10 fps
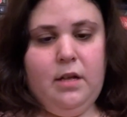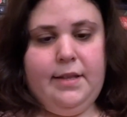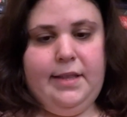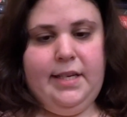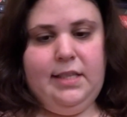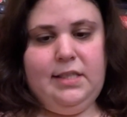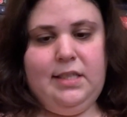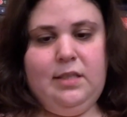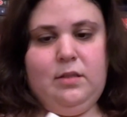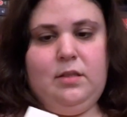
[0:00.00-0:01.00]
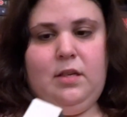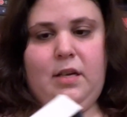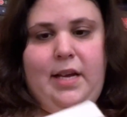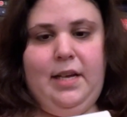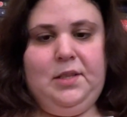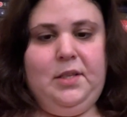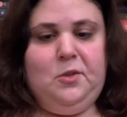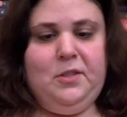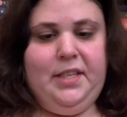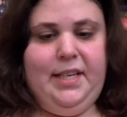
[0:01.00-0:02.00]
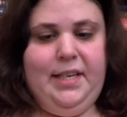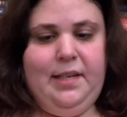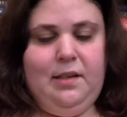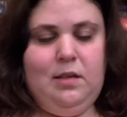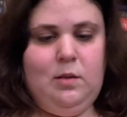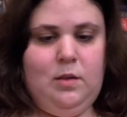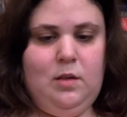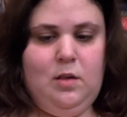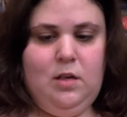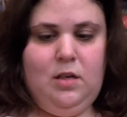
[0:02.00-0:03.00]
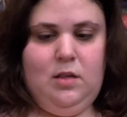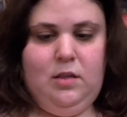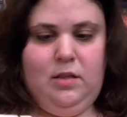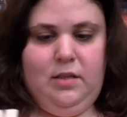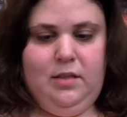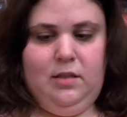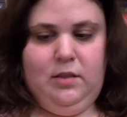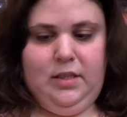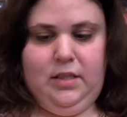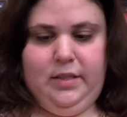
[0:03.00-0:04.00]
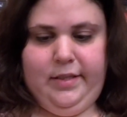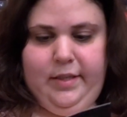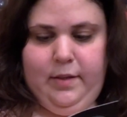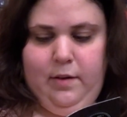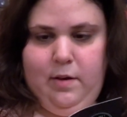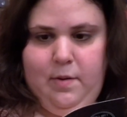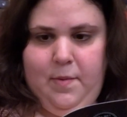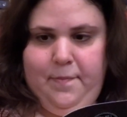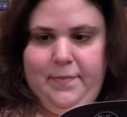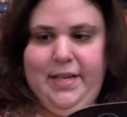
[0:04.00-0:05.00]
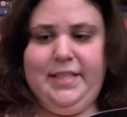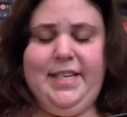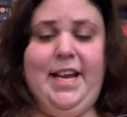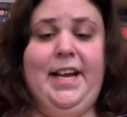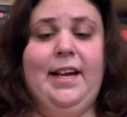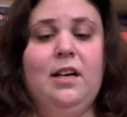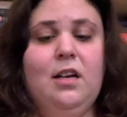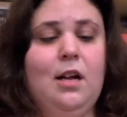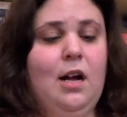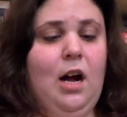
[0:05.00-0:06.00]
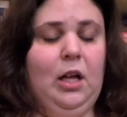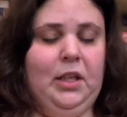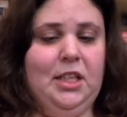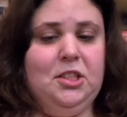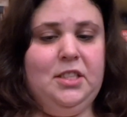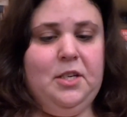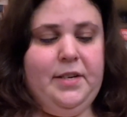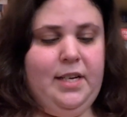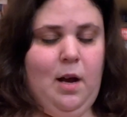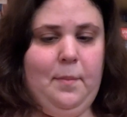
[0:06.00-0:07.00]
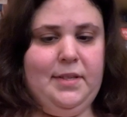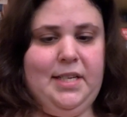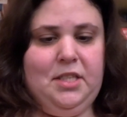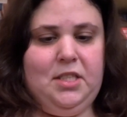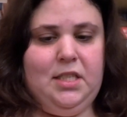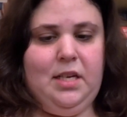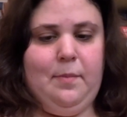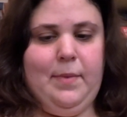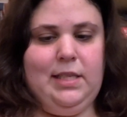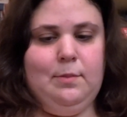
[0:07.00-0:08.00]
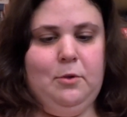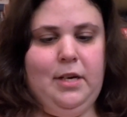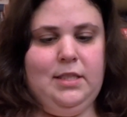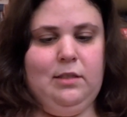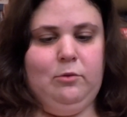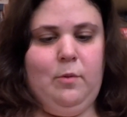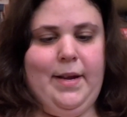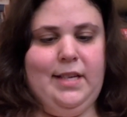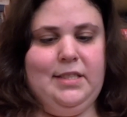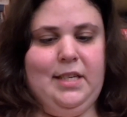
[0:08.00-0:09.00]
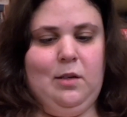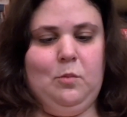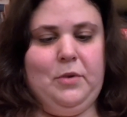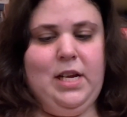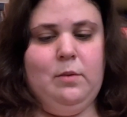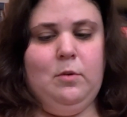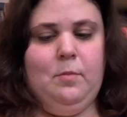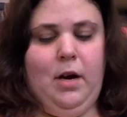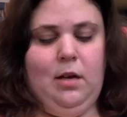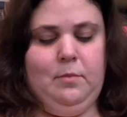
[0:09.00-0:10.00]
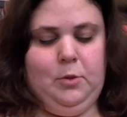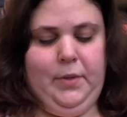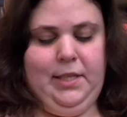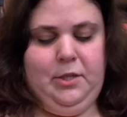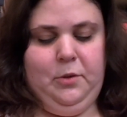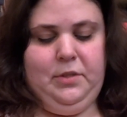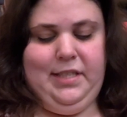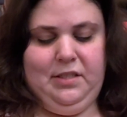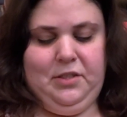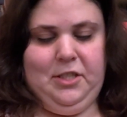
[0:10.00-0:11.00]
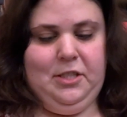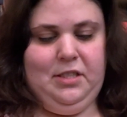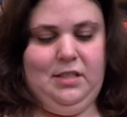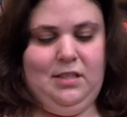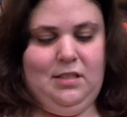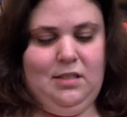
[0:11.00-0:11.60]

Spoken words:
this is literally, let's see, it's a legendary competition, a mesmerizing romance, an unbreakable bond between two sisters.